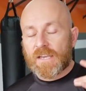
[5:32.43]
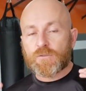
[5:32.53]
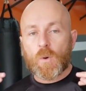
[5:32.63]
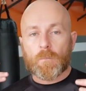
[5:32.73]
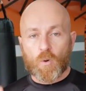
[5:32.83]

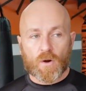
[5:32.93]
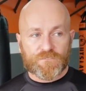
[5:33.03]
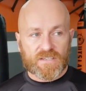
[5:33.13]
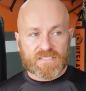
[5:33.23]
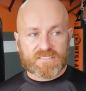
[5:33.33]
If you want more
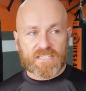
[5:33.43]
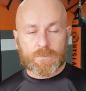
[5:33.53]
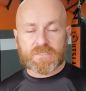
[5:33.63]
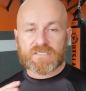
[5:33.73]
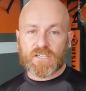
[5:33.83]
fitness
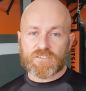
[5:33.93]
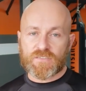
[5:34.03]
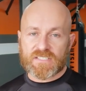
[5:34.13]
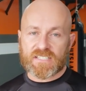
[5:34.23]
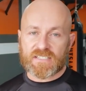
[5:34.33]
tips, self
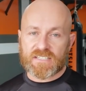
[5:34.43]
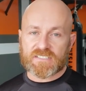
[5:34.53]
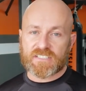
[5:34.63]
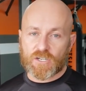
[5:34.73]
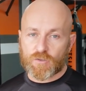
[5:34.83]
defense
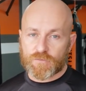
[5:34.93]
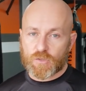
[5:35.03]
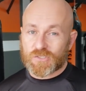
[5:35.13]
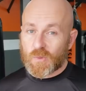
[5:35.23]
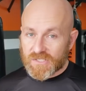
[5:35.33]
techniques, gear
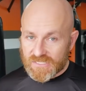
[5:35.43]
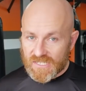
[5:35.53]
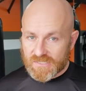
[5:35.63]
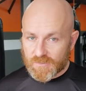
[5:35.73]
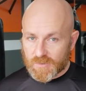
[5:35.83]
reviews, as well as
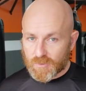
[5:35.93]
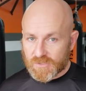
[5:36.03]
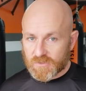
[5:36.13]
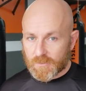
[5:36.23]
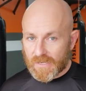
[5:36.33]
concepts and
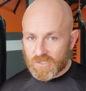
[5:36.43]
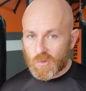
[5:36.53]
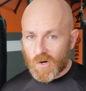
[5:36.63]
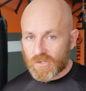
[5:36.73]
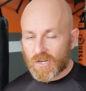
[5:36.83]
principles that make
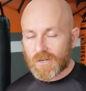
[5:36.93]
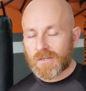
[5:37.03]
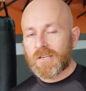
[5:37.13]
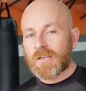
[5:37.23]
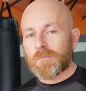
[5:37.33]
you hard to
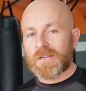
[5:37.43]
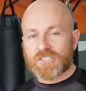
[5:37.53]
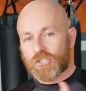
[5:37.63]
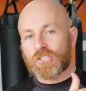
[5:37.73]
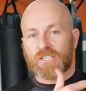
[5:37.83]
hurt, make
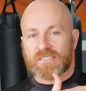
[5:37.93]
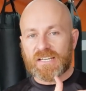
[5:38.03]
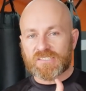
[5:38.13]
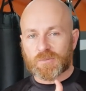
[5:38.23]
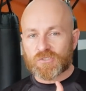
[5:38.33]
sure you click
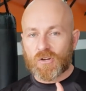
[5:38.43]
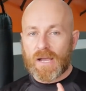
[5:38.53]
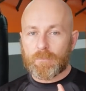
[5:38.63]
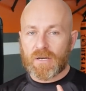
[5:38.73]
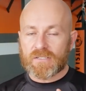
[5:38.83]
that
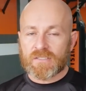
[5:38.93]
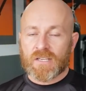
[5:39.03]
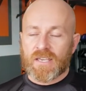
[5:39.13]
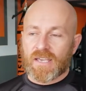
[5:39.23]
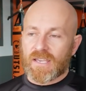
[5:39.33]
subscribe button
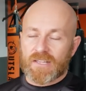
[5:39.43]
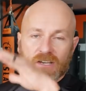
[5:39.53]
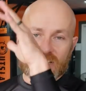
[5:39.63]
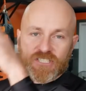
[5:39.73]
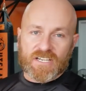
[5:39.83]
and
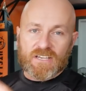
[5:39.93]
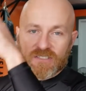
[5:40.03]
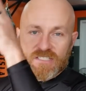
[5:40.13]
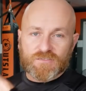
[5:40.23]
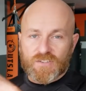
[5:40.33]
uh, check out
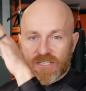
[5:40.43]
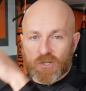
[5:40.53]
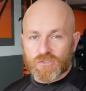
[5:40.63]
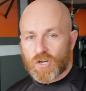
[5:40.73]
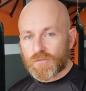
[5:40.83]
these
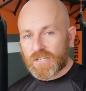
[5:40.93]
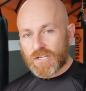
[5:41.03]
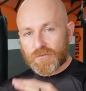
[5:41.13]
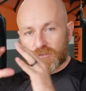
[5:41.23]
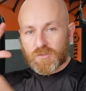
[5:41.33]
videos over
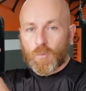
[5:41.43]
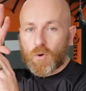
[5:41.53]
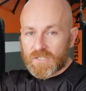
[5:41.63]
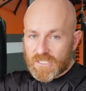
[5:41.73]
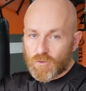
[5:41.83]
here for some
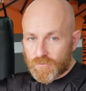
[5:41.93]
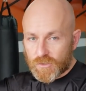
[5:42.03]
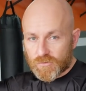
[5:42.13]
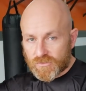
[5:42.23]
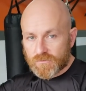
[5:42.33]
more gear
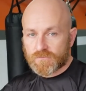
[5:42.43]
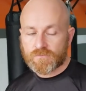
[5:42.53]
reviews.